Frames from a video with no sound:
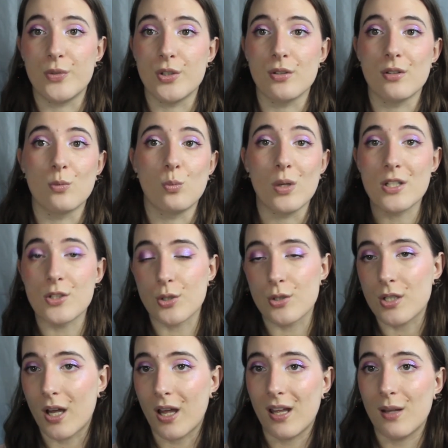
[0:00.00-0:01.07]
the winter
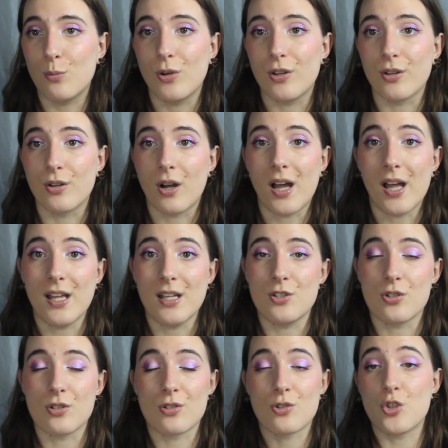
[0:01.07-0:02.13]
time, whether I
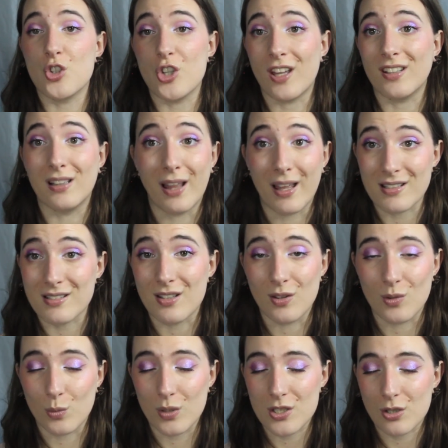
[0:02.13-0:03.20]
just shed less in
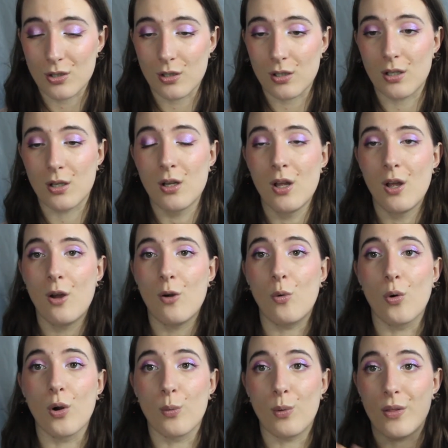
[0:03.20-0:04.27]
the winter
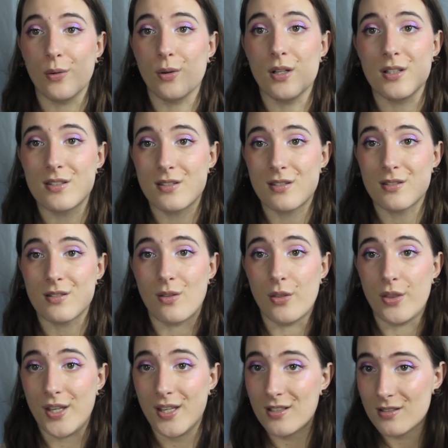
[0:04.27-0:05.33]
or whether it's
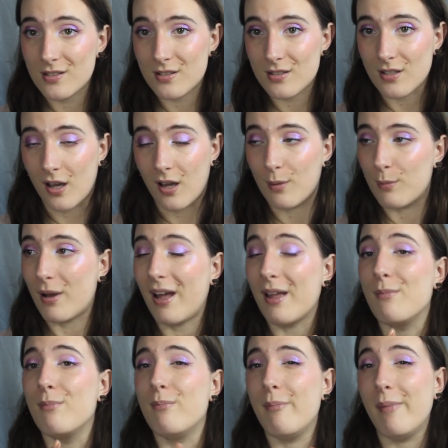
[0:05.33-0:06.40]
this. I
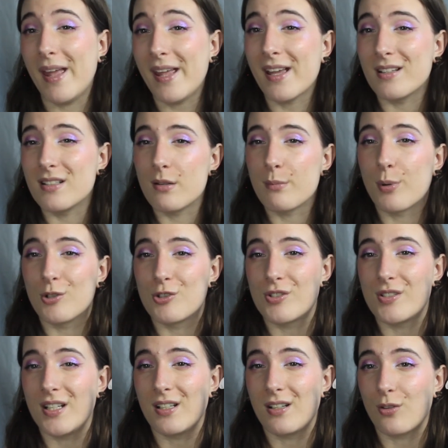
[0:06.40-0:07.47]
may end up
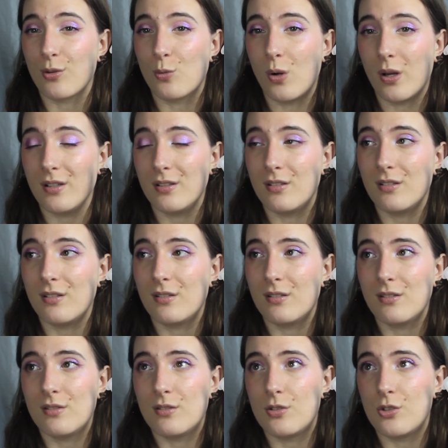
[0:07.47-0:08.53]
purchasing another one
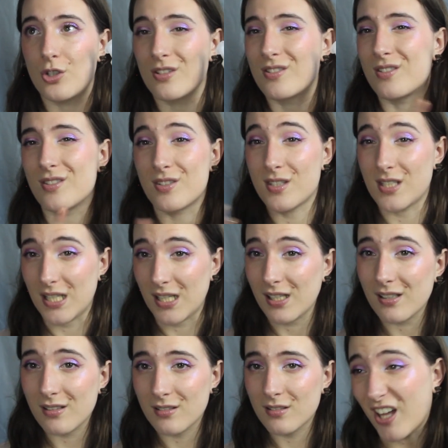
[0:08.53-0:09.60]
just to
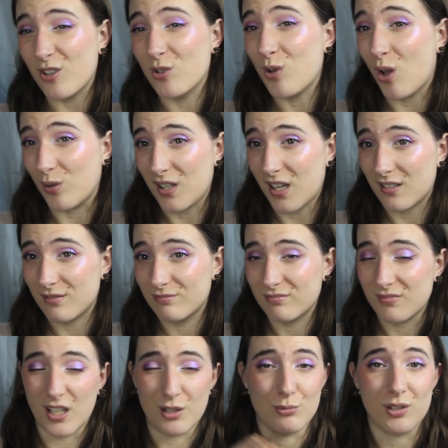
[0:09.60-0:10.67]
see. I don't know yet.
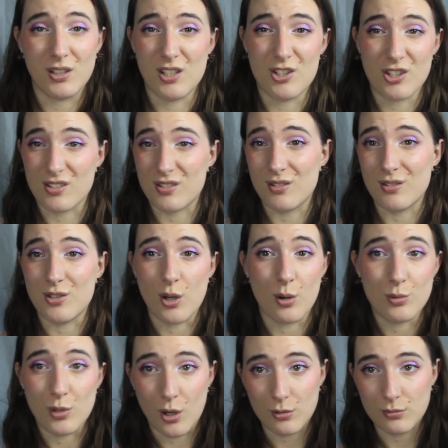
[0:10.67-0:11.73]
I really just don't know.